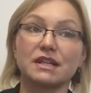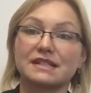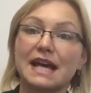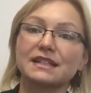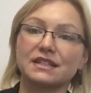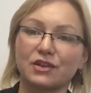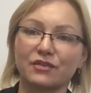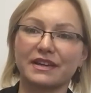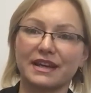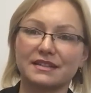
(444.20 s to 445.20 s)
tactic
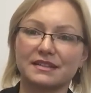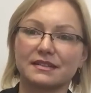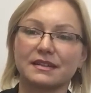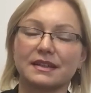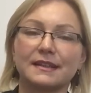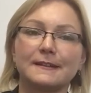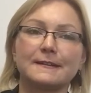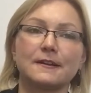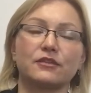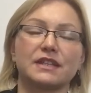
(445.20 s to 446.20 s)
of that
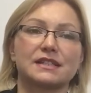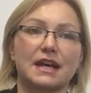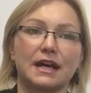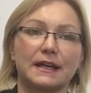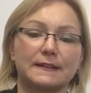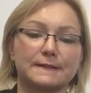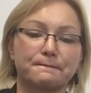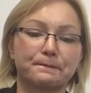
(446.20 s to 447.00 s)
kind?